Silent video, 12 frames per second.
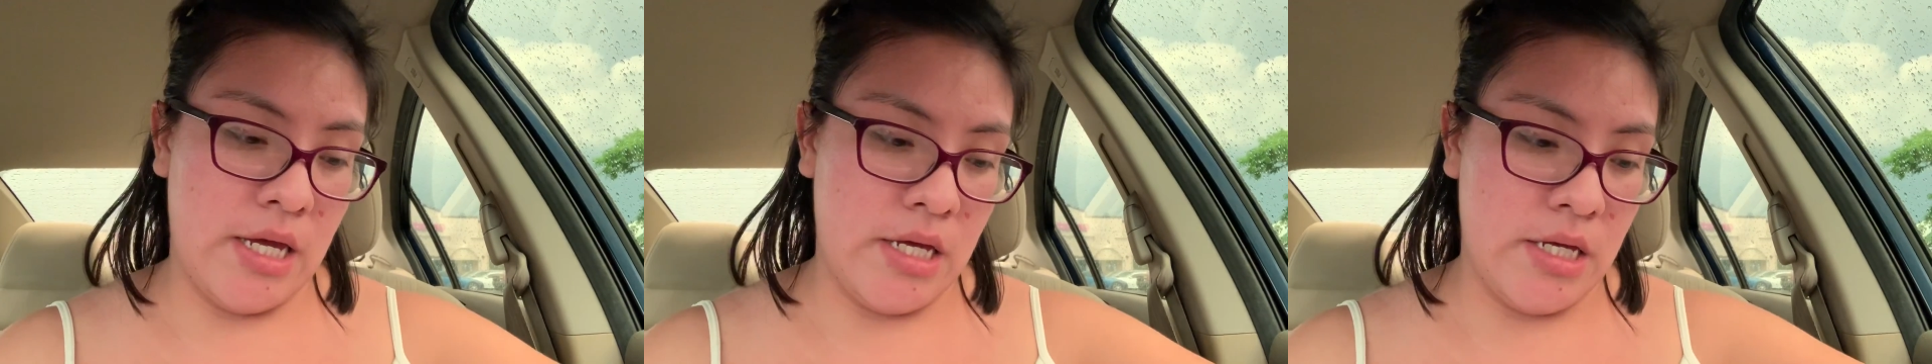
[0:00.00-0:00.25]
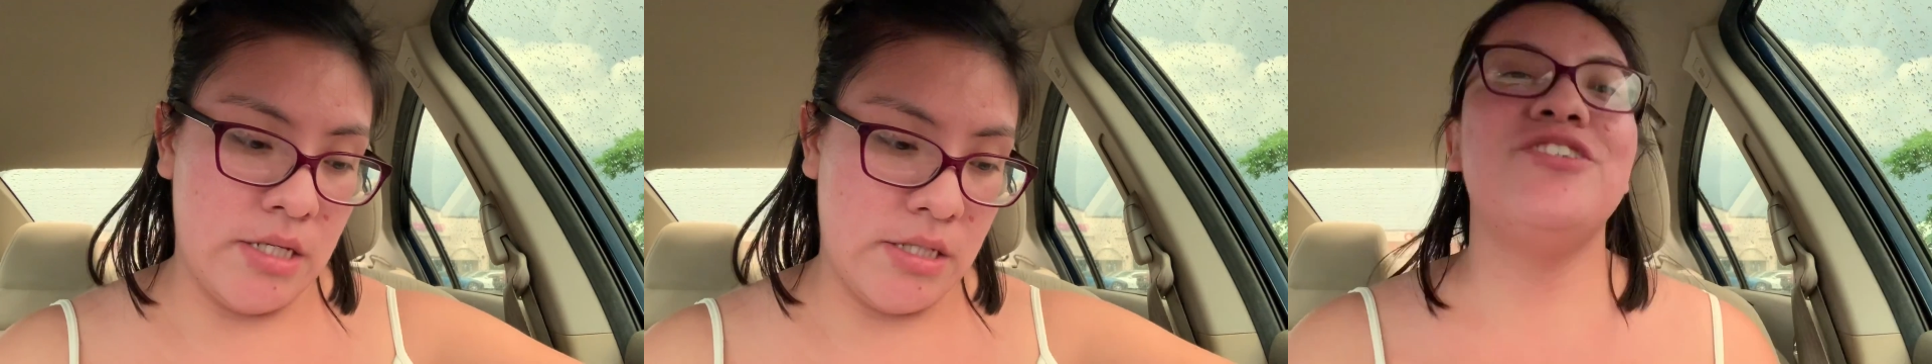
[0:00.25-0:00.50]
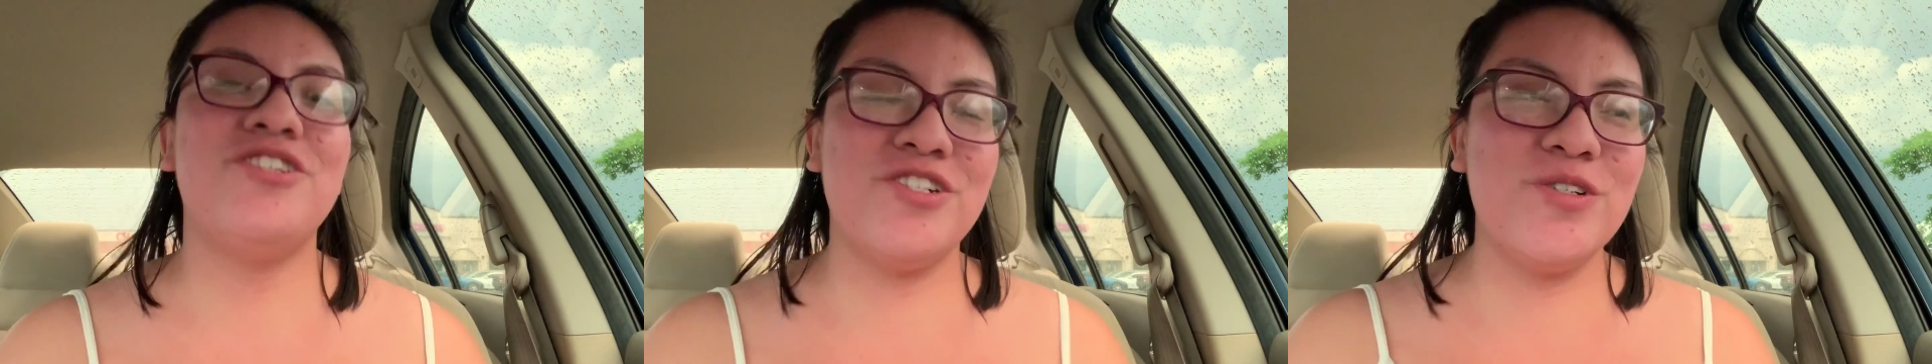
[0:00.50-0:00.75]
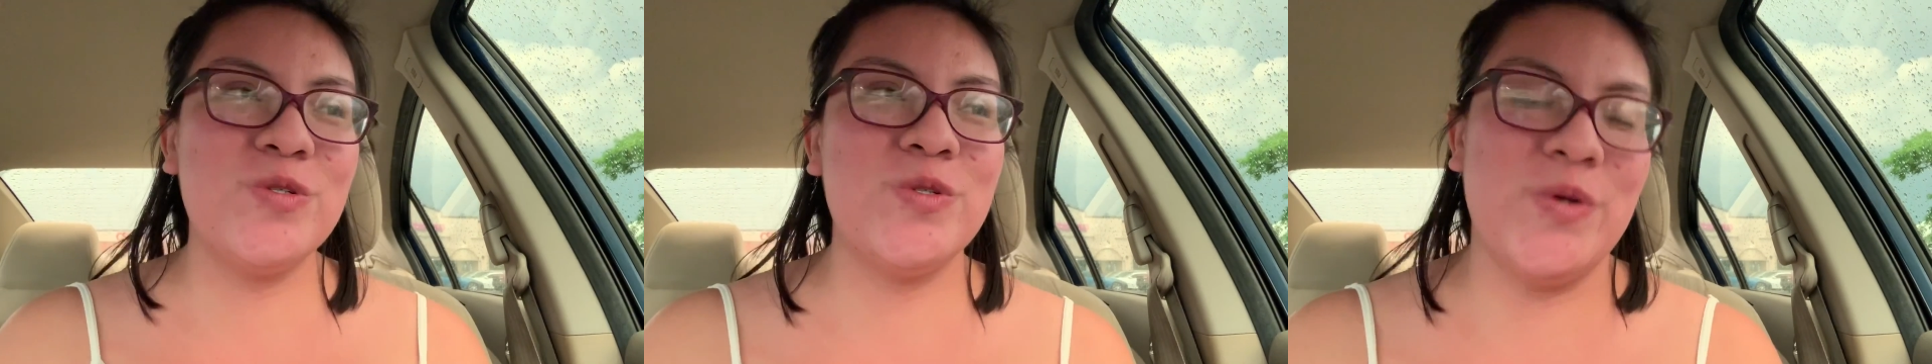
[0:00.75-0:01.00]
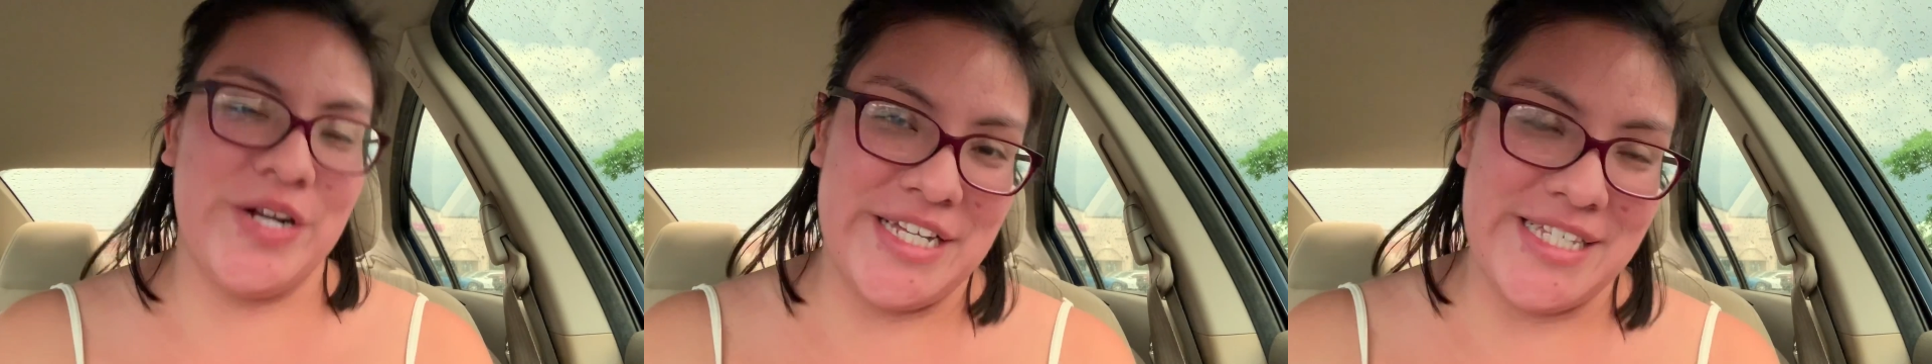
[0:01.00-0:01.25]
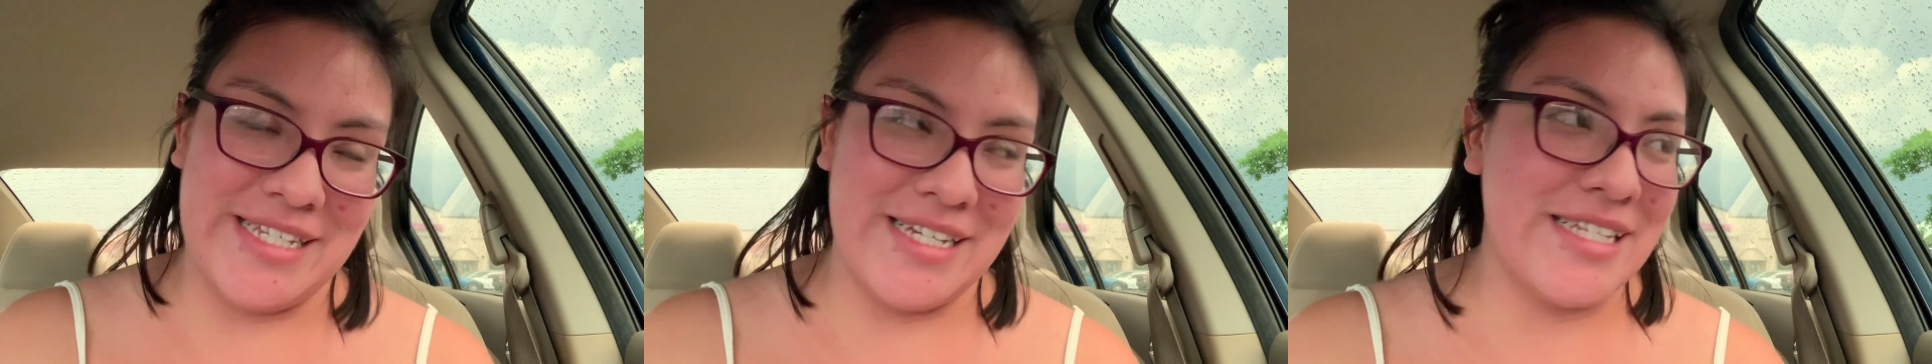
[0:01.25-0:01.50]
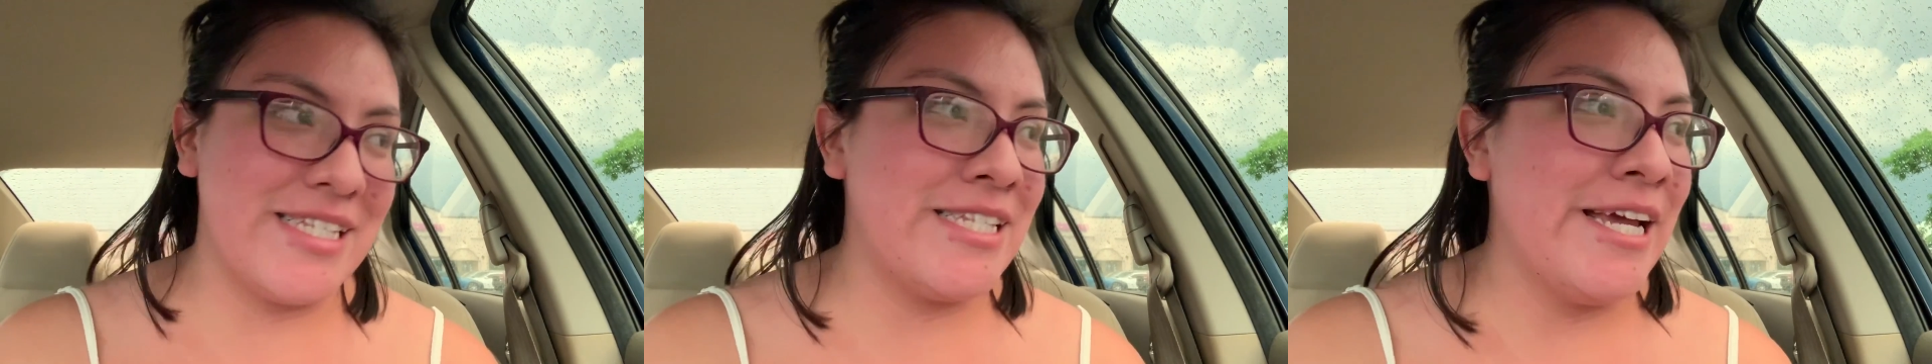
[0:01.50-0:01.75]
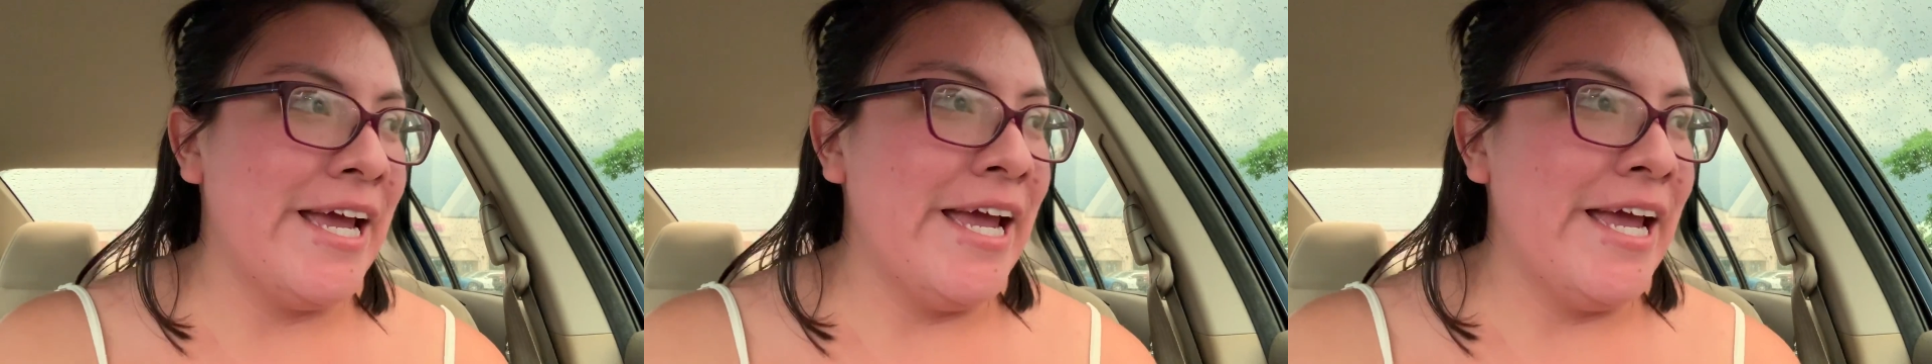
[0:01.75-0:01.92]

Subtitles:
is June 26th,